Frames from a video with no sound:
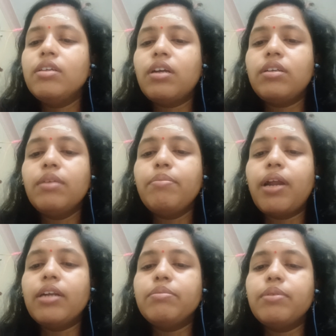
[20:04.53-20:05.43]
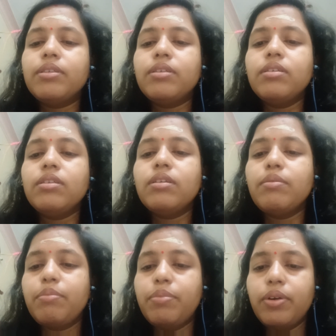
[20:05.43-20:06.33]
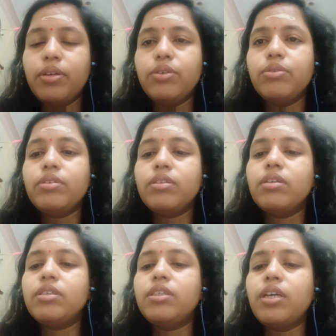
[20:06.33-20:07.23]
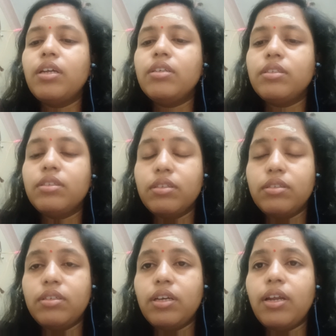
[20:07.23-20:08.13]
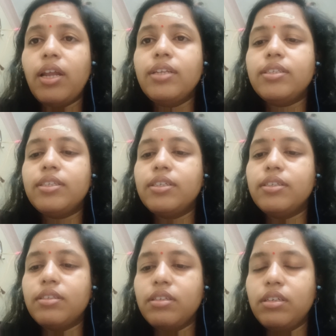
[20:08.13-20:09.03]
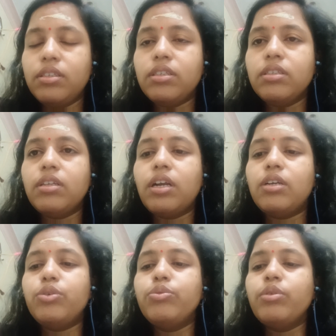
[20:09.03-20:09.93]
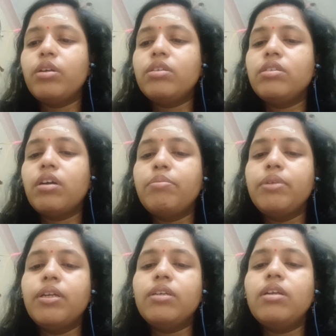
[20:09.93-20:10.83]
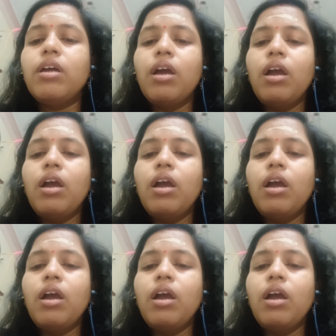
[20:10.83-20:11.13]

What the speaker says: Certain plant species produce sterile seeds that do not germinate.